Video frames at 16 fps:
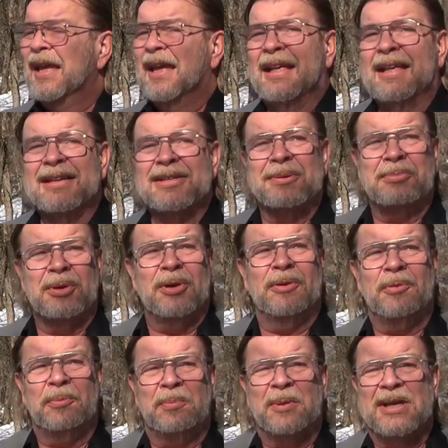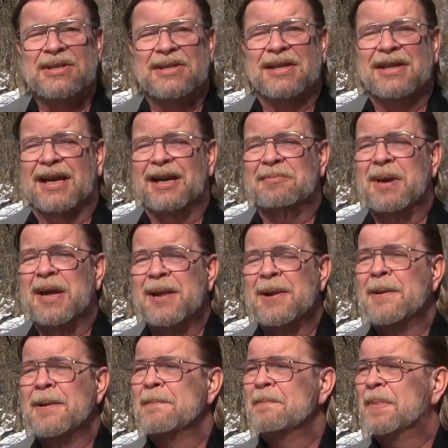It's a beautiful place to come
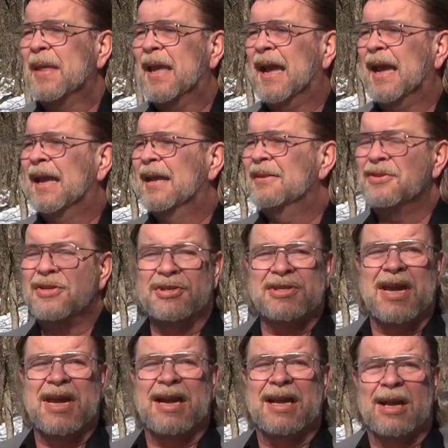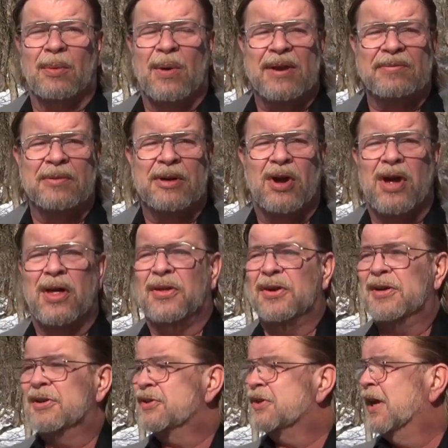and just kind of get away from it all.
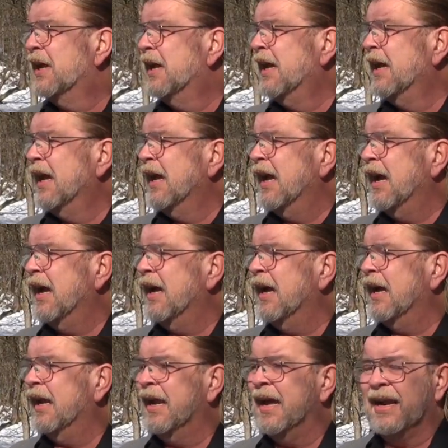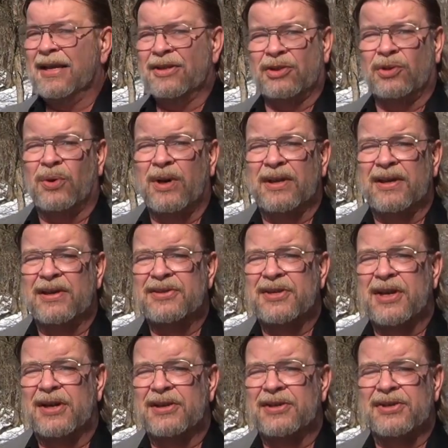There's a lot of historic things
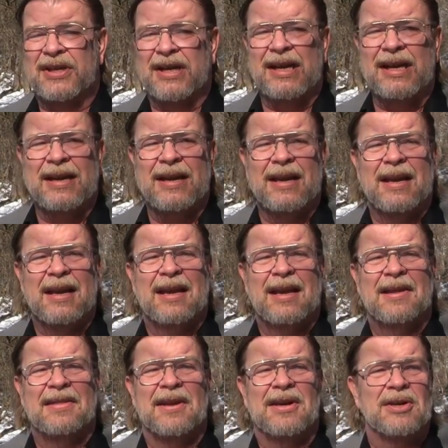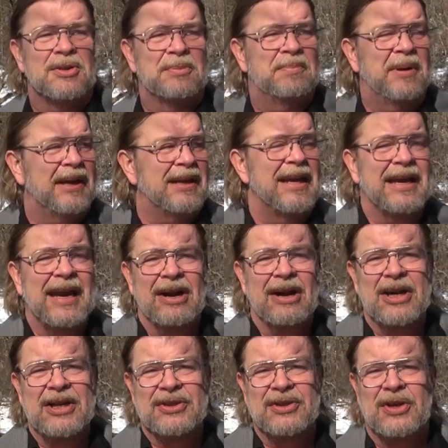here to see. There's picnic
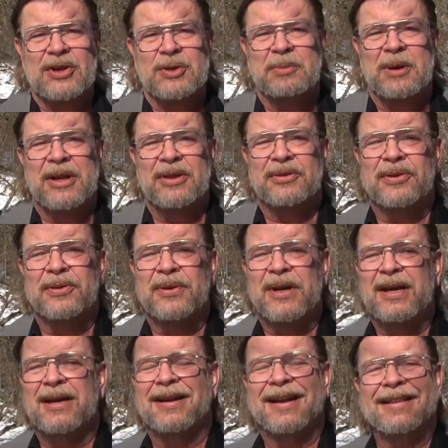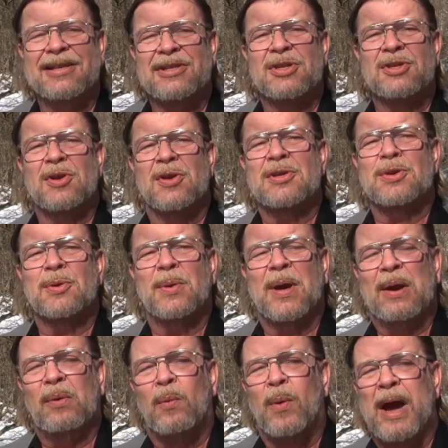areas all spread through here, and this is also a
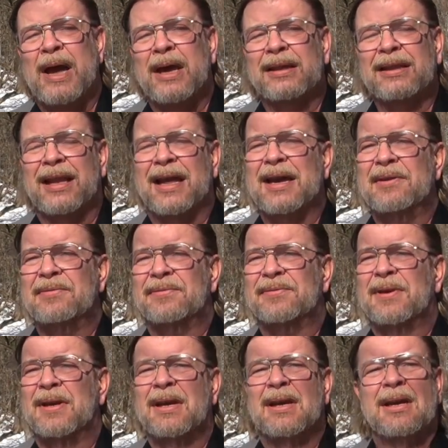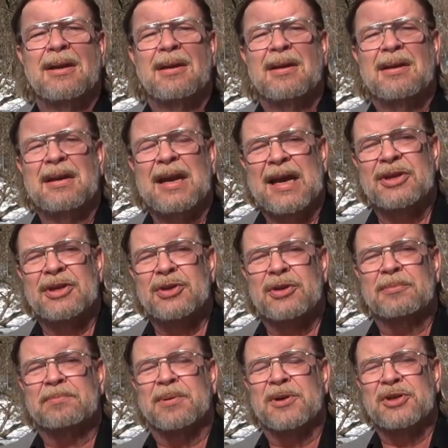wildlife nature
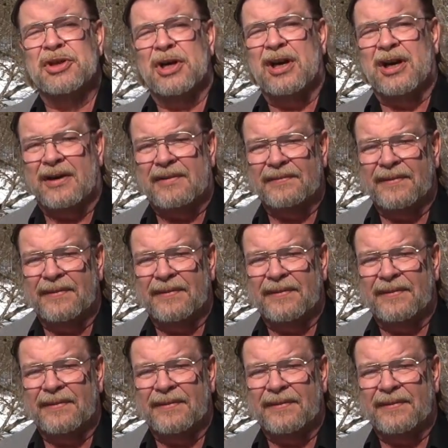preserve.